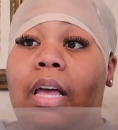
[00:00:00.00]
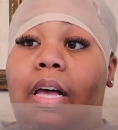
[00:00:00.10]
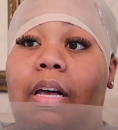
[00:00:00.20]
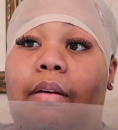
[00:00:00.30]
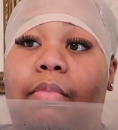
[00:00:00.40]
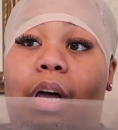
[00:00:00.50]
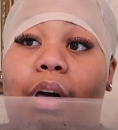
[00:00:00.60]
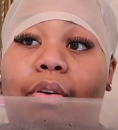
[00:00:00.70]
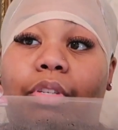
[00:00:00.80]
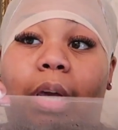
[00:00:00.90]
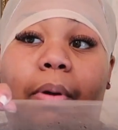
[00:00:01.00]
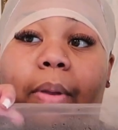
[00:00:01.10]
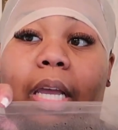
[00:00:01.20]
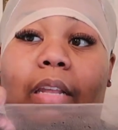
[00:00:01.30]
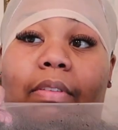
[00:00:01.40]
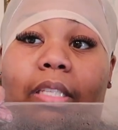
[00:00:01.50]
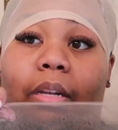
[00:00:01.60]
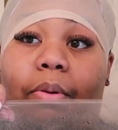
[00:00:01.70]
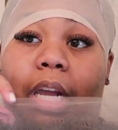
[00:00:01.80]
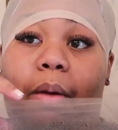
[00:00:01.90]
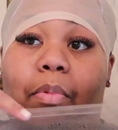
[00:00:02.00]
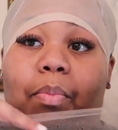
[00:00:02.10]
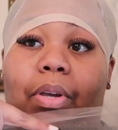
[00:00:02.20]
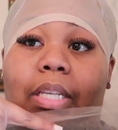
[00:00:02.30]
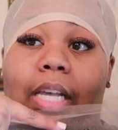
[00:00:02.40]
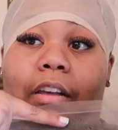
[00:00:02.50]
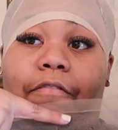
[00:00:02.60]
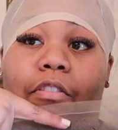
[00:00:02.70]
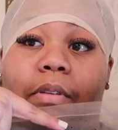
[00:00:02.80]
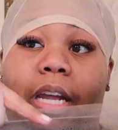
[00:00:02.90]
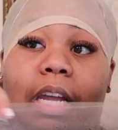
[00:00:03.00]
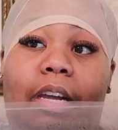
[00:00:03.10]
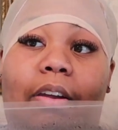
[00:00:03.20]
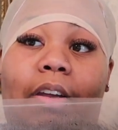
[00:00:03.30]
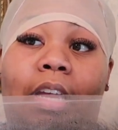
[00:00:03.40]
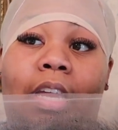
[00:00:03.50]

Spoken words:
The holes, y'all probably can't even see it on camera, but it's like a few right here